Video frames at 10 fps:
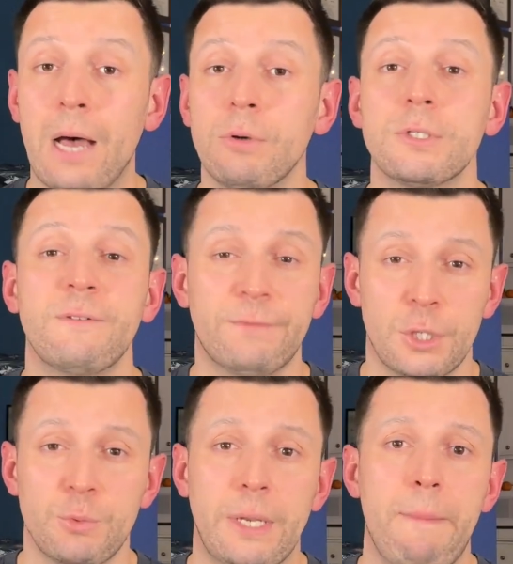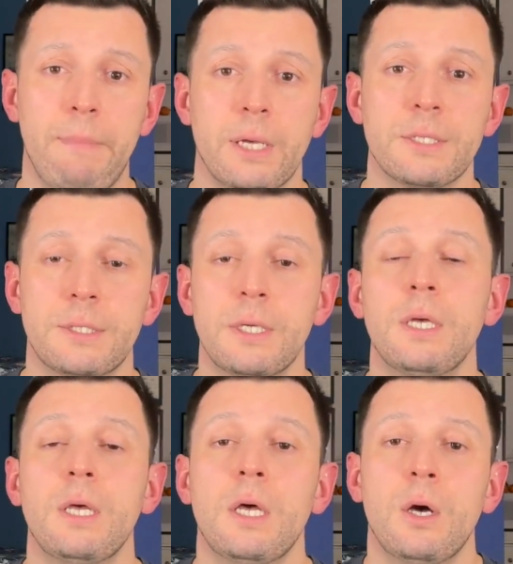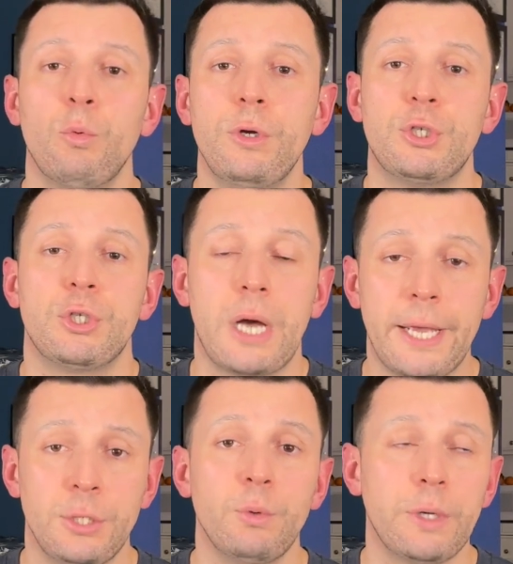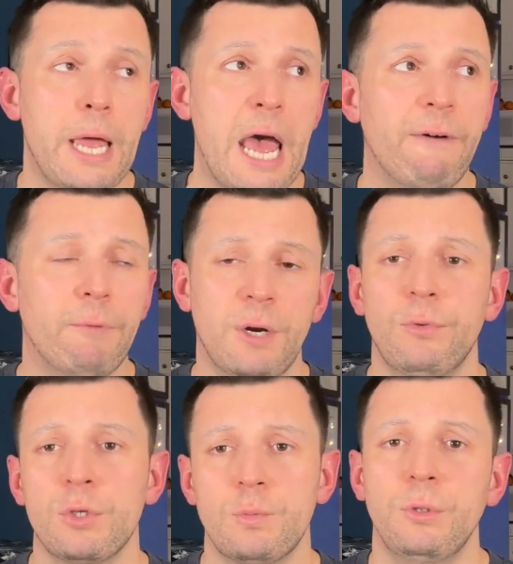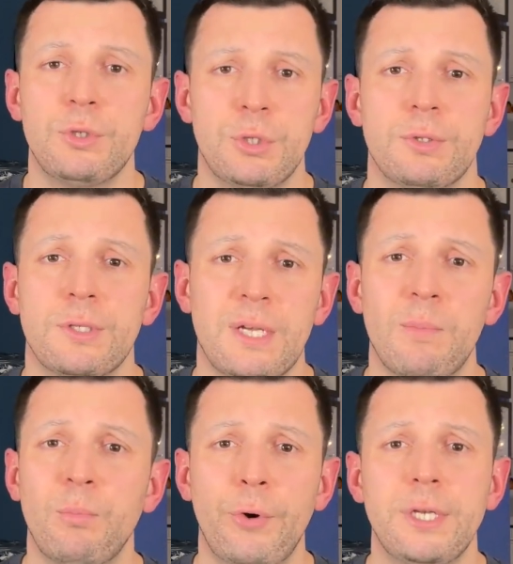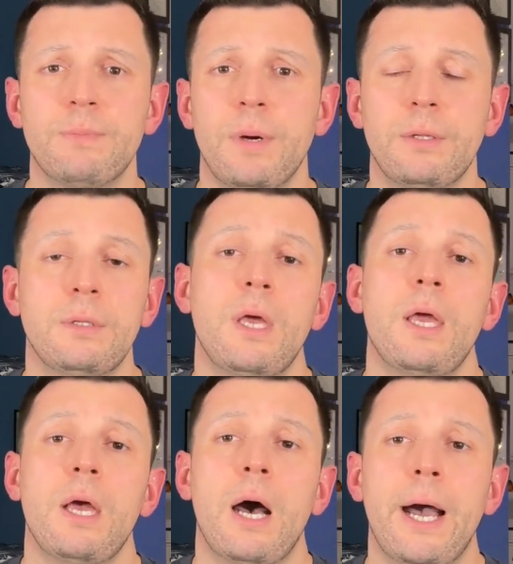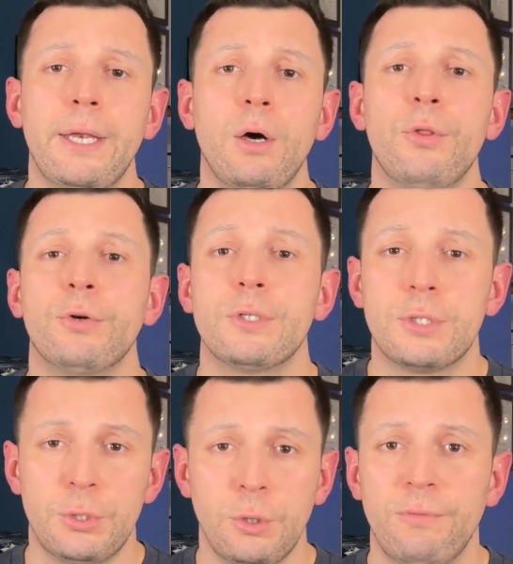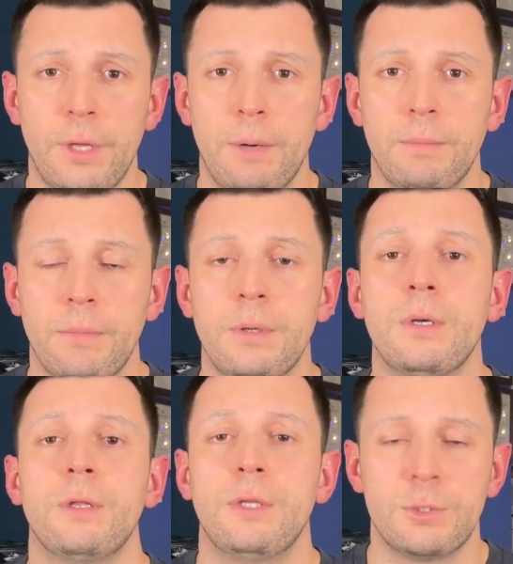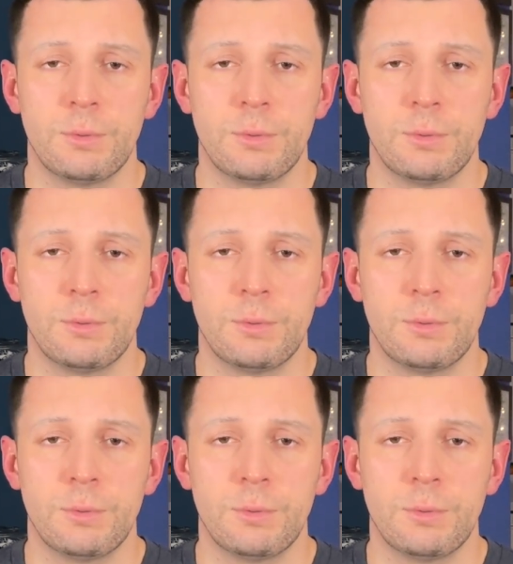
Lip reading: was the first one I missed, which I do want to have one of those blue suits at some point, but I know there is 2 of them. This